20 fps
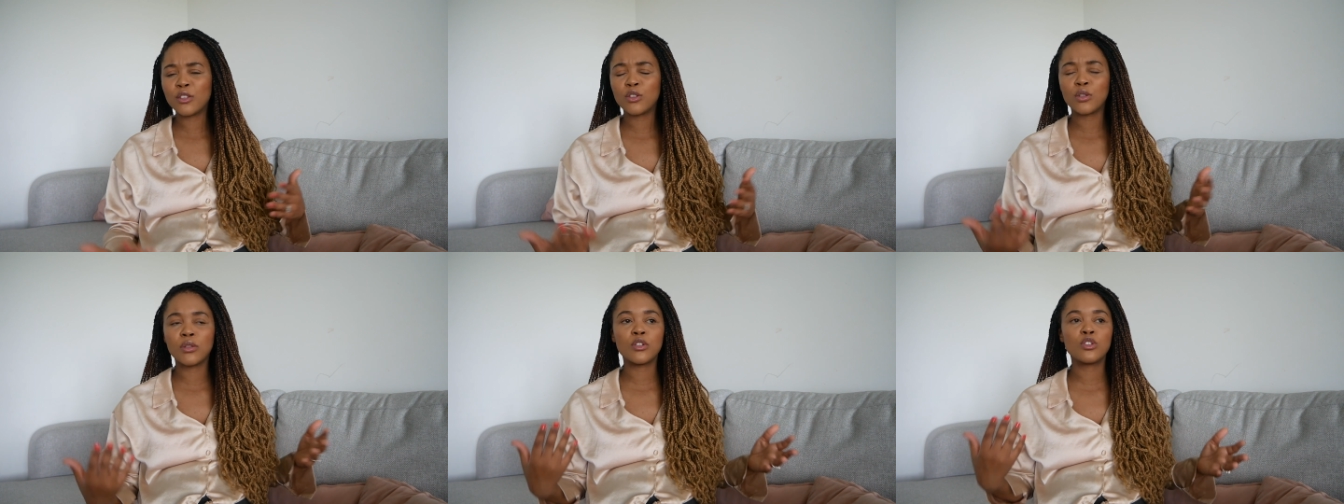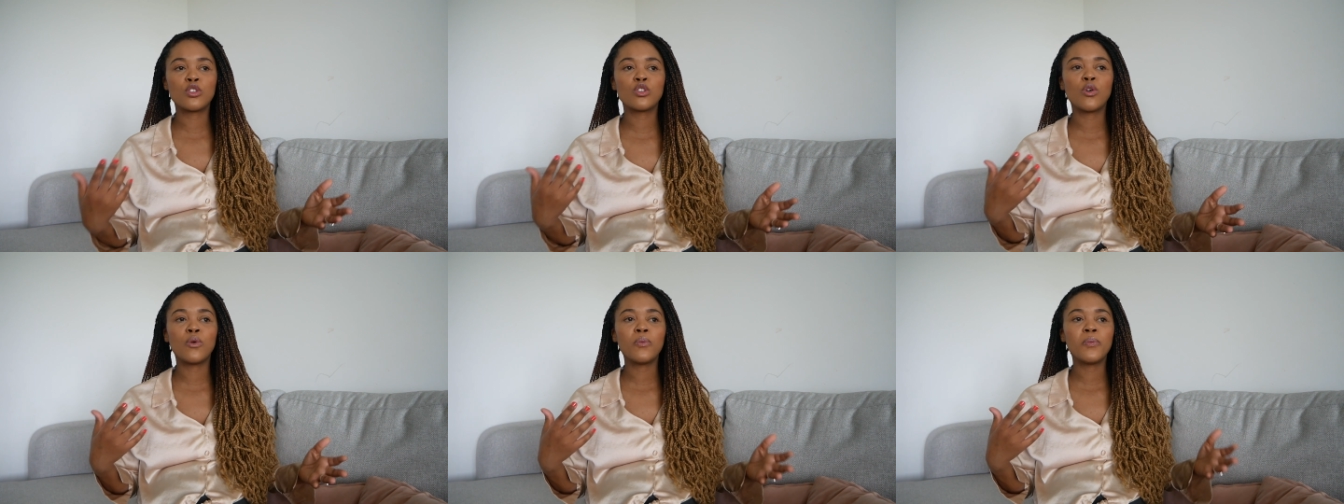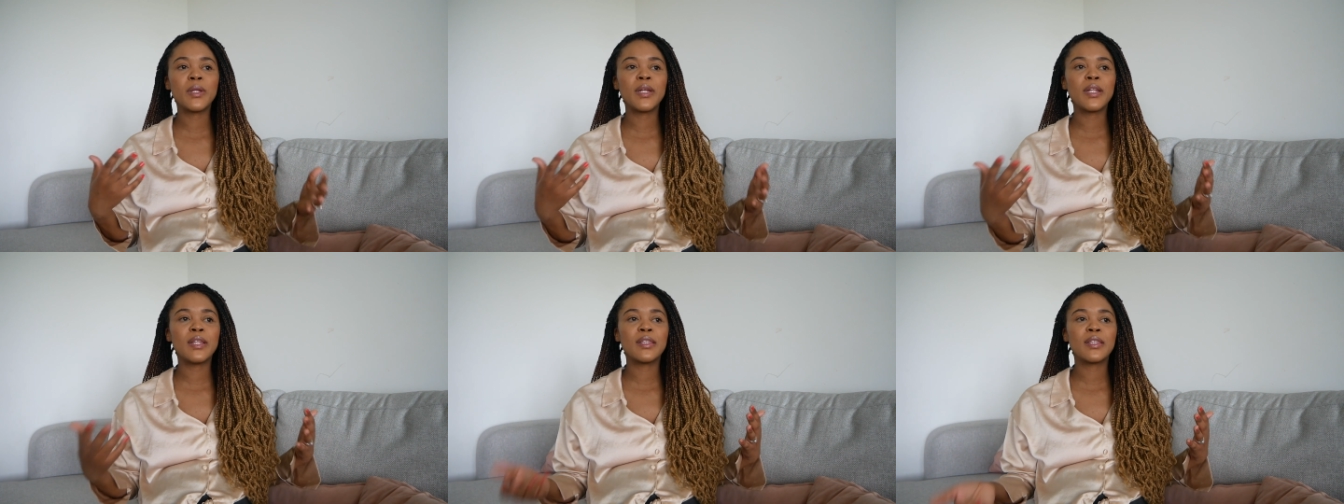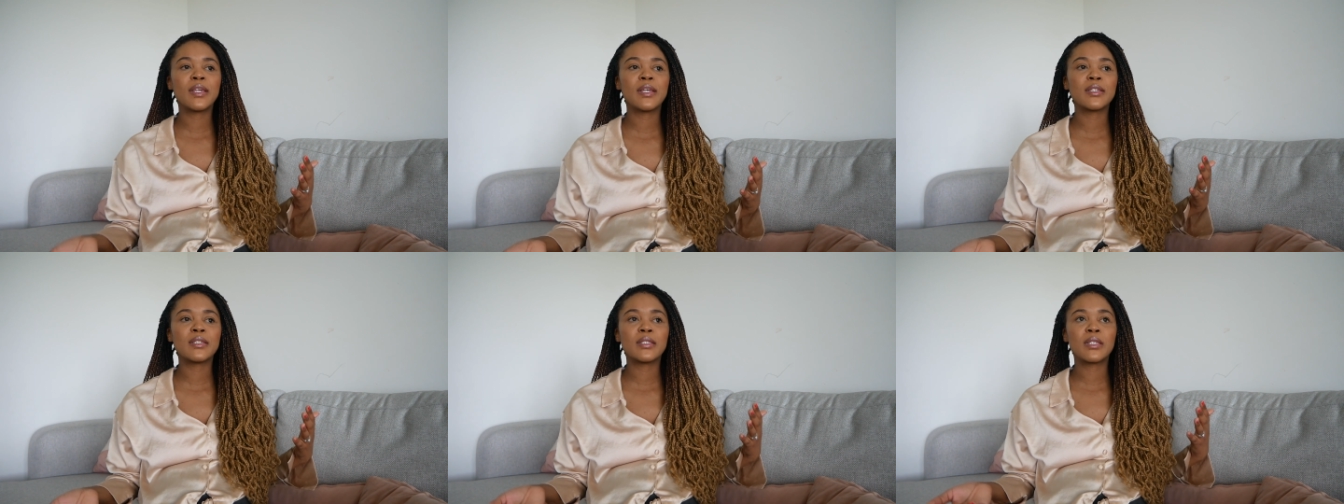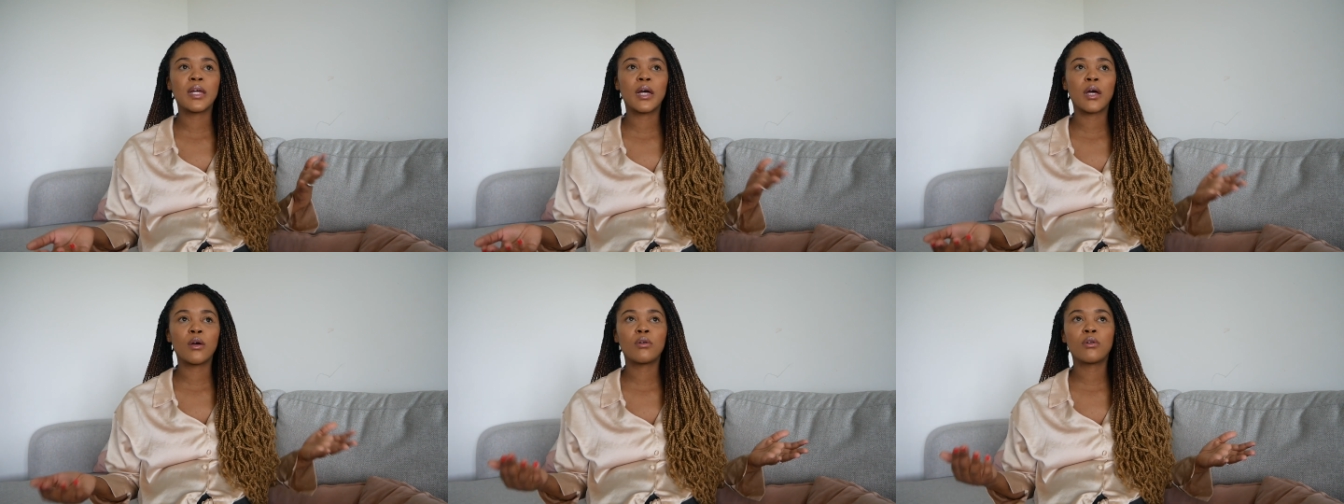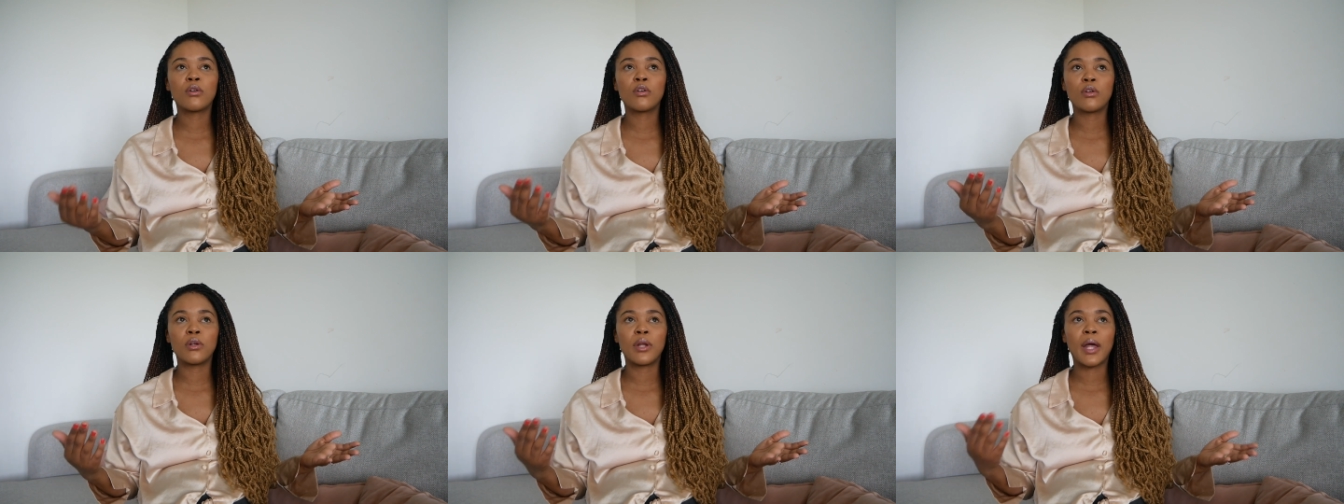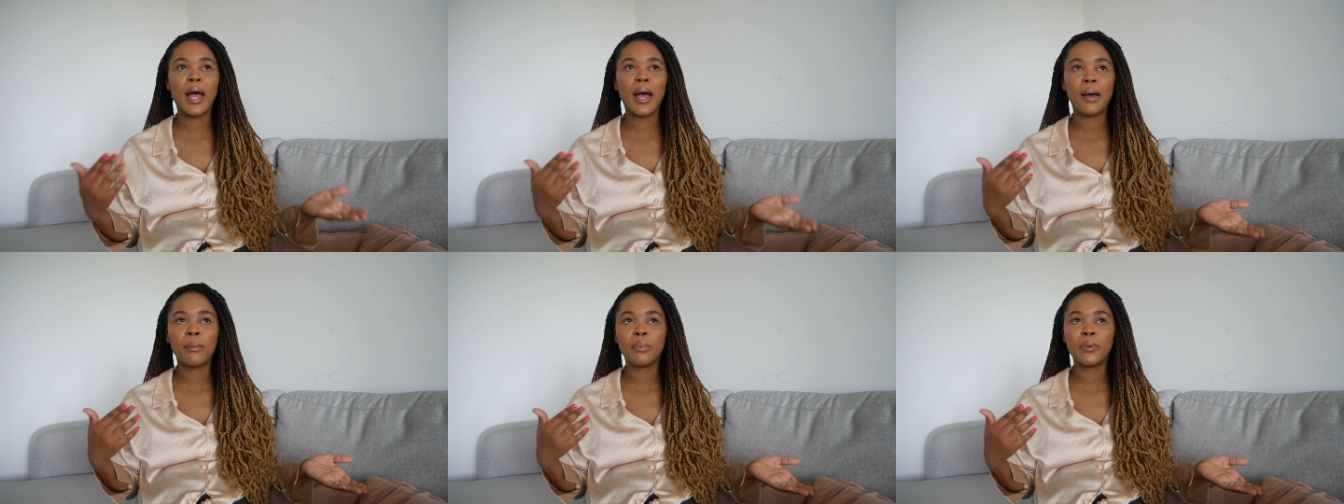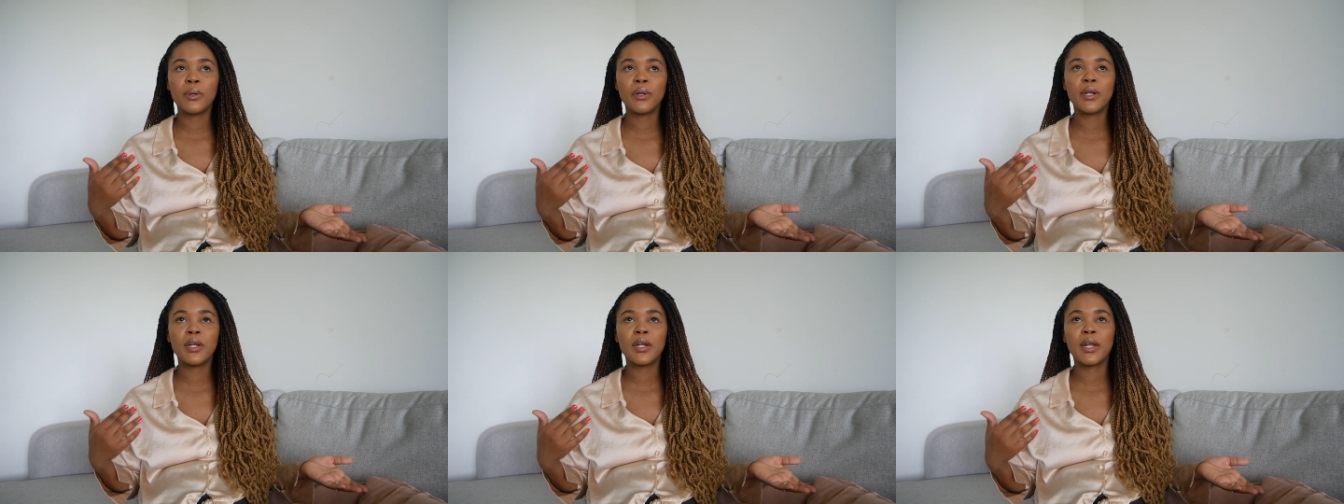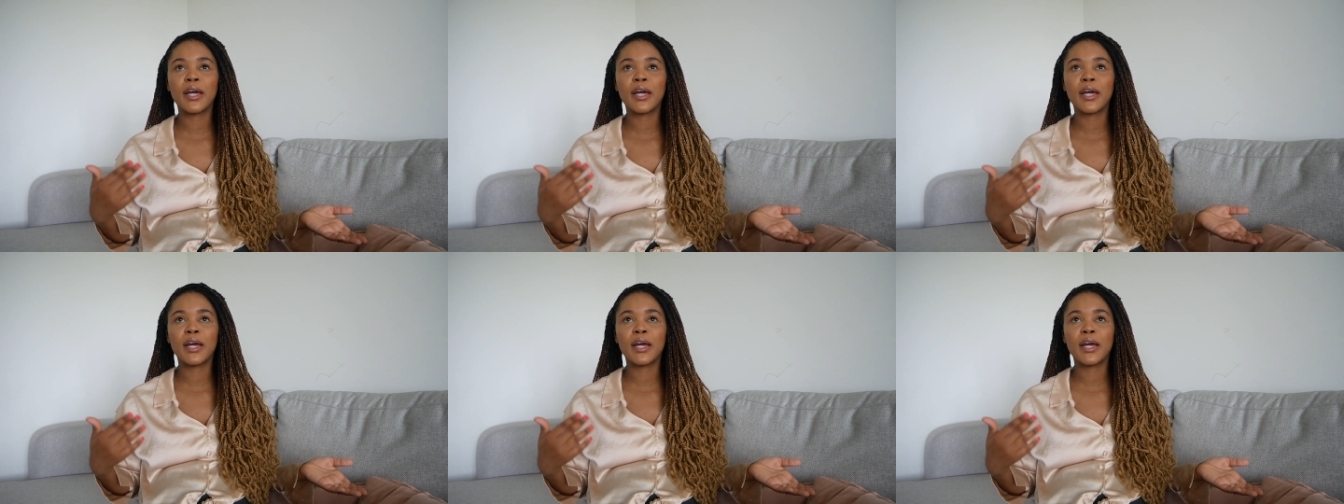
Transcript: So there's so many things that could happen.